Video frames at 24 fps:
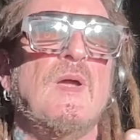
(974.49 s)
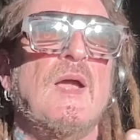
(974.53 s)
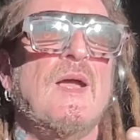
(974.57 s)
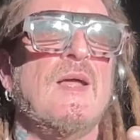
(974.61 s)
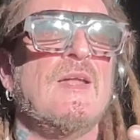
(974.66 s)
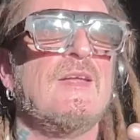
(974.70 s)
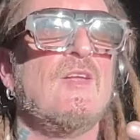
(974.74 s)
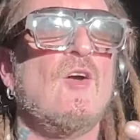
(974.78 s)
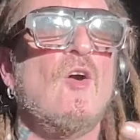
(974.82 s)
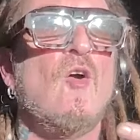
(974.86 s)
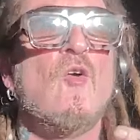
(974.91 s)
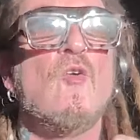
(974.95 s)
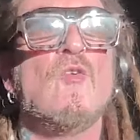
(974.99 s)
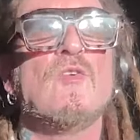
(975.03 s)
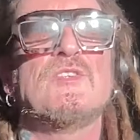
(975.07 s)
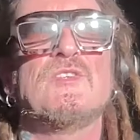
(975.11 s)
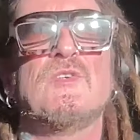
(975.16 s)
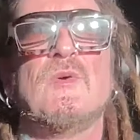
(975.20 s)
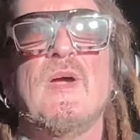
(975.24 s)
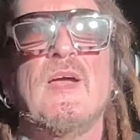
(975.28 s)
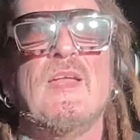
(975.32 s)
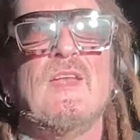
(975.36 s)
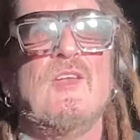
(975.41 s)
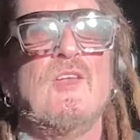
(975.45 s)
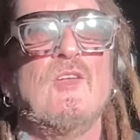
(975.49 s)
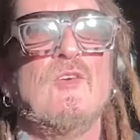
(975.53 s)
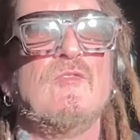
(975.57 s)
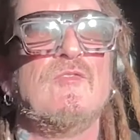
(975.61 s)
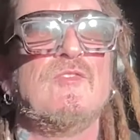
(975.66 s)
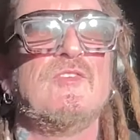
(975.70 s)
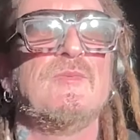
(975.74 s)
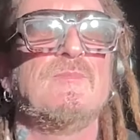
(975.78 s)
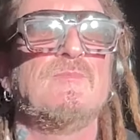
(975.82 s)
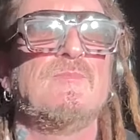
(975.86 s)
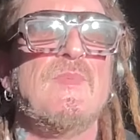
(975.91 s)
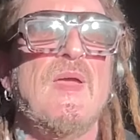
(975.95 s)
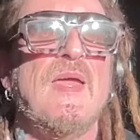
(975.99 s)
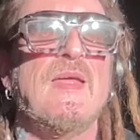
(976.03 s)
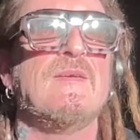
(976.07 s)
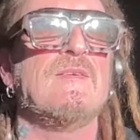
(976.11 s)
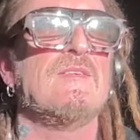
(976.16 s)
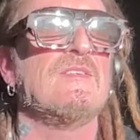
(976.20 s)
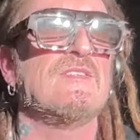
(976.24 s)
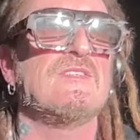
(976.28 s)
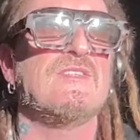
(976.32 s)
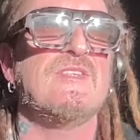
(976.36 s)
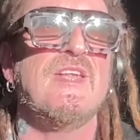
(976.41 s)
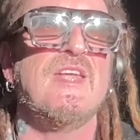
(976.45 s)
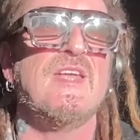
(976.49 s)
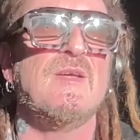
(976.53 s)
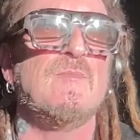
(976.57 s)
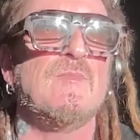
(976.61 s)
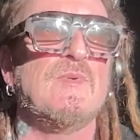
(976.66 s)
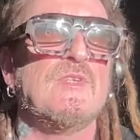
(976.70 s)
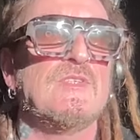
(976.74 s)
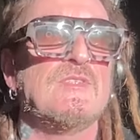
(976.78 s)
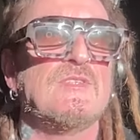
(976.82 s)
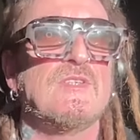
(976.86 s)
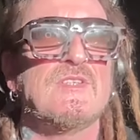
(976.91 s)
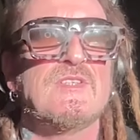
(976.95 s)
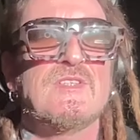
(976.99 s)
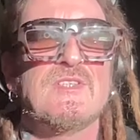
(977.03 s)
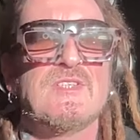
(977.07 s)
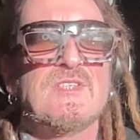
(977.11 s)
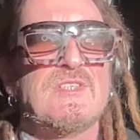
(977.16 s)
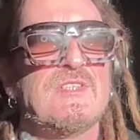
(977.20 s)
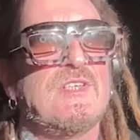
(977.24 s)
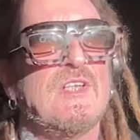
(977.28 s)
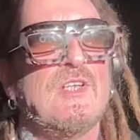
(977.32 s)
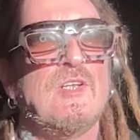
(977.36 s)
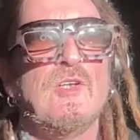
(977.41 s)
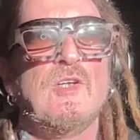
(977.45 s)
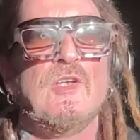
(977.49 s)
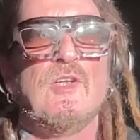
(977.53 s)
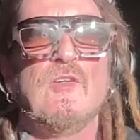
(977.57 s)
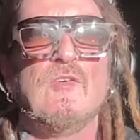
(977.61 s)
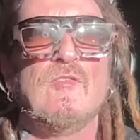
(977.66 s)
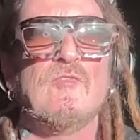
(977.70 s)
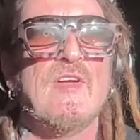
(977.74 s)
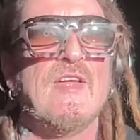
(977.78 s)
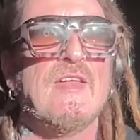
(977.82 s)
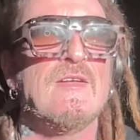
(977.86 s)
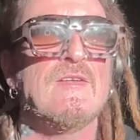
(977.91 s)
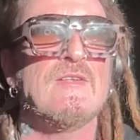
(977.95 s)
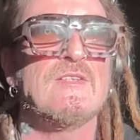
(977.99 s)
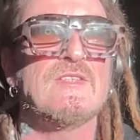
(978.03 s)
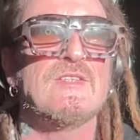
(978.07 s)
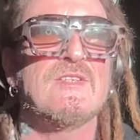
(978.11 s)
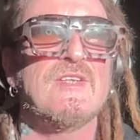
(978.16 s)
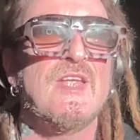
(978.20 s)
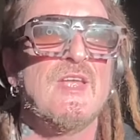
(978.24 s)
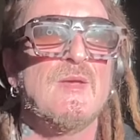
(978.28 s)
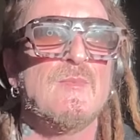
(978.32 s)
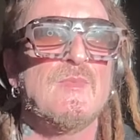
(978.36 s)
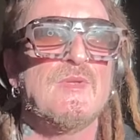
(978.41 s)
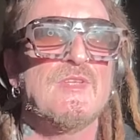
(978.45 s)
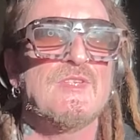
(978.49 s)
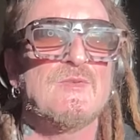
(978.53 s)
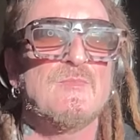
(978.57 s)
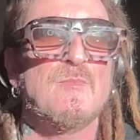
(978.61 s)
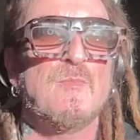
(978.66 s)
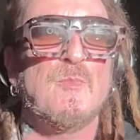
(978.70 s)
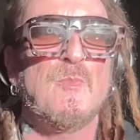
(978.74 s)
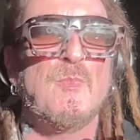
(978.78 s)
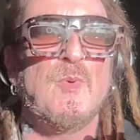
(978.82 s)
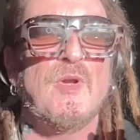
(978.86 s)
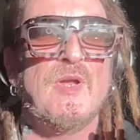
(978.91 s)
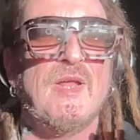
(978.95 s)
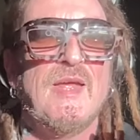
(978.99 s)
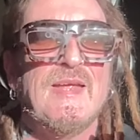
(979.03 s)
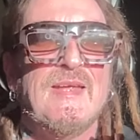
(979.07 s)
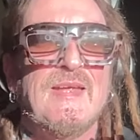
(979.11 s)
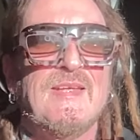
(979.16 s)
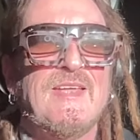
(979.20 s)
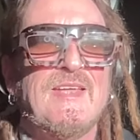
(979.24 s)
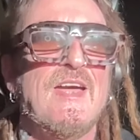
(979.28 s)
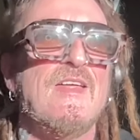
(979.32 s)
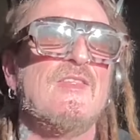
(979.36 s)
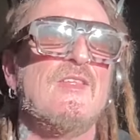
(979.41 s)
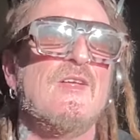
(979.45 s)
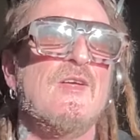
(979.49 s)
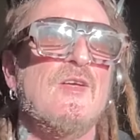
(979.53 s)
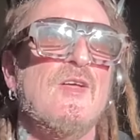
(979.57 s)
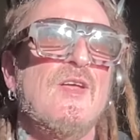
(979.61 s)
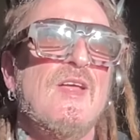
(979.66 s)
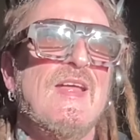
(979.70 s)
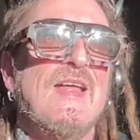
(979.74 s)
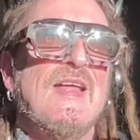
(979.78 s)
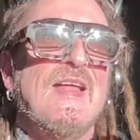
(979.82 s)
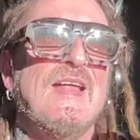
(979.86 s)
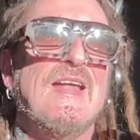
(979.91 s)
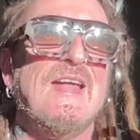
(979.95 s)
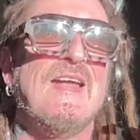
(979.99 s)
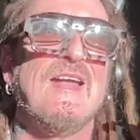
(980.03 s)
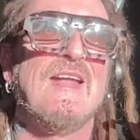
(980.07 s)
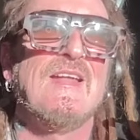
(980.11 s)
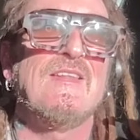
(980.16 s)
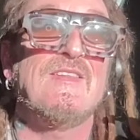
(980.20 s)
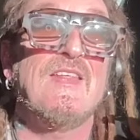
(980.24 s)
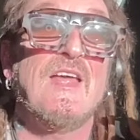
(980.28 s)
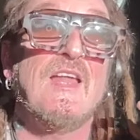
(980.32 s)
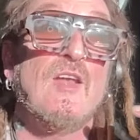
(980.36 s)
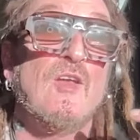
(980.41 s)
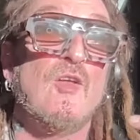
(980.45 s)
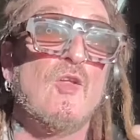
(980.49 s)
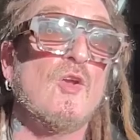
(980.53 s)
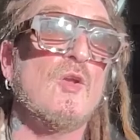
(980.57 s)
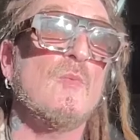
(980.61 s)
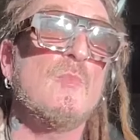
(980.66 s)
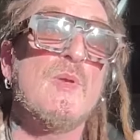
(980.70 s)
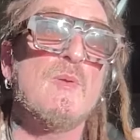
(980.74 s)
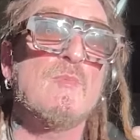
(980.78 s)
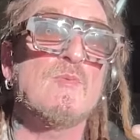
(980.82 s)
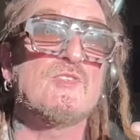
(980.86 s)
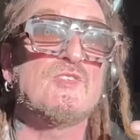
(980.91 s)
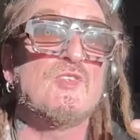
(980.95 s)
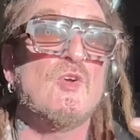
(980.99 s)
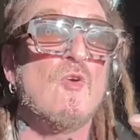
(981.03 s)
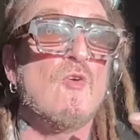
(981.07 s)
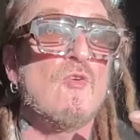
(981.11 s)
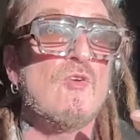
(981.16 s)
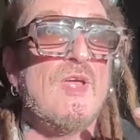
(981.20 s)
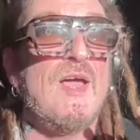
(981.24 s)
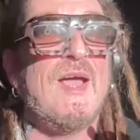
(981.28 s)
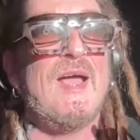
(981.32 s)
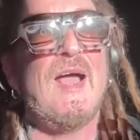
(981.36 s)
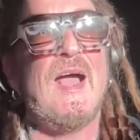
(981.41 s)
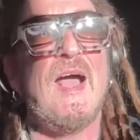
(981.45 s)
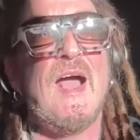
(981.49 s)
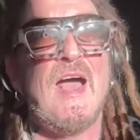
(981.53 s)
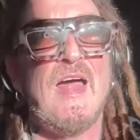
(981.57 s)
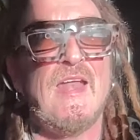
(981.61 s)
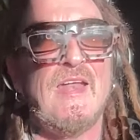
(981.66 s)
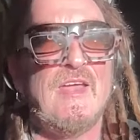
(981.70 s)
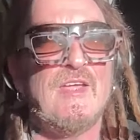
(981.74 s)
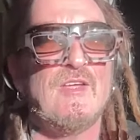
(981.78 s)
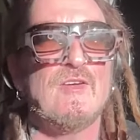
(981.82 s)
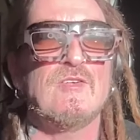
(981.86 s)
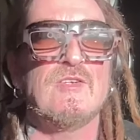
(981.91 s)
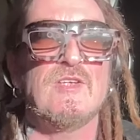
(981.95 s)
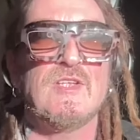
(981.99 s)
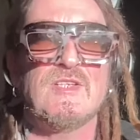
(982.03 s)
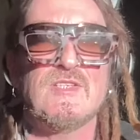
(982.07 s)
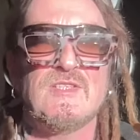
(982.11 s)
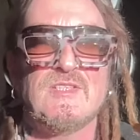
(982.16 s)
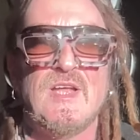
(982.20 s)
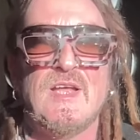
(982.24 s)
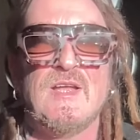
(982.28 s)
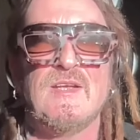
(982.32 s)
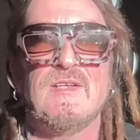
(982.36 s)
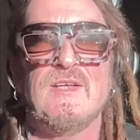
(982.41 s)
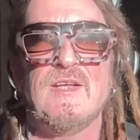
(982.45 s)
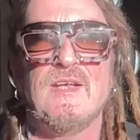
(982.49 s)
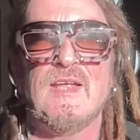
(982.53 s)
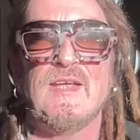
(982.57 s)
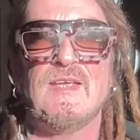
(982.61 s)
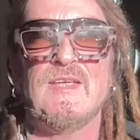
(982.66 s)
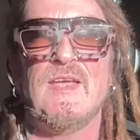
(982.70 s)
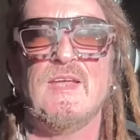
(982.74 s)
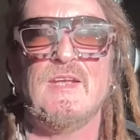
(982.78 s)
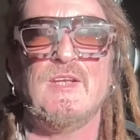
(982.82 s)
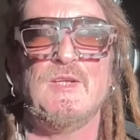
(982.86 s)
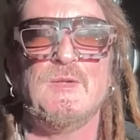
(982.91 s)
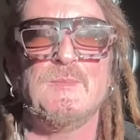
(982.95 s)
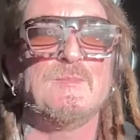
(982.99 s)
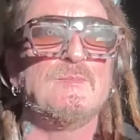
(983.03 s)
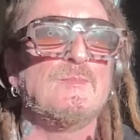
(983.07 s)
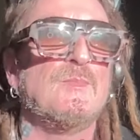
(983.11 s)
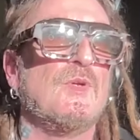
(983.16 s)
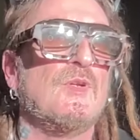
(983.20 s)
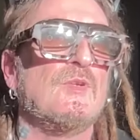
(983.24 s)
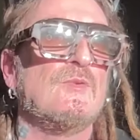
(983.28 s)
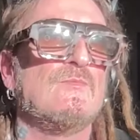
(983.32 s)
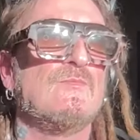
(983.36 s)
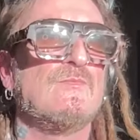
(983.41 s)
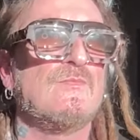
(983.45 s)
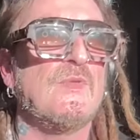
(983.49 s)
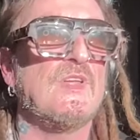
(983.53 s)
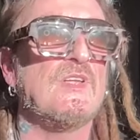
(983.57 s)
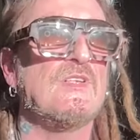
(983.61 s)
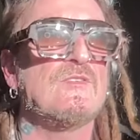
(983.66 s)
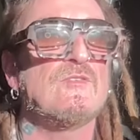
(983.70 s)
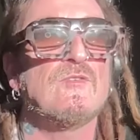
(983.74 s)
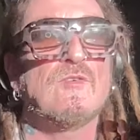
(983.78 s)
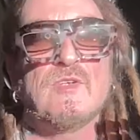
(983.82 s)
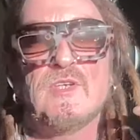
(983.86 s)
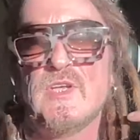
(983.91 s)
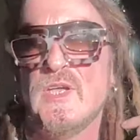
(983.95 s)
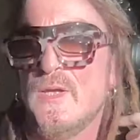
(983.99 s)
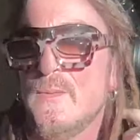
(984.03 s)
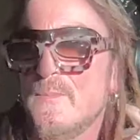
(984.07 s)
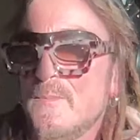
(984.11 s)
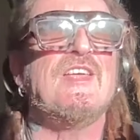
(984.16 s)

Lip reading: And also I loved Endless Nameless. I still love Endless Nameless, but I gather that a lot of people don't, and I understand and I get it, but it's okay.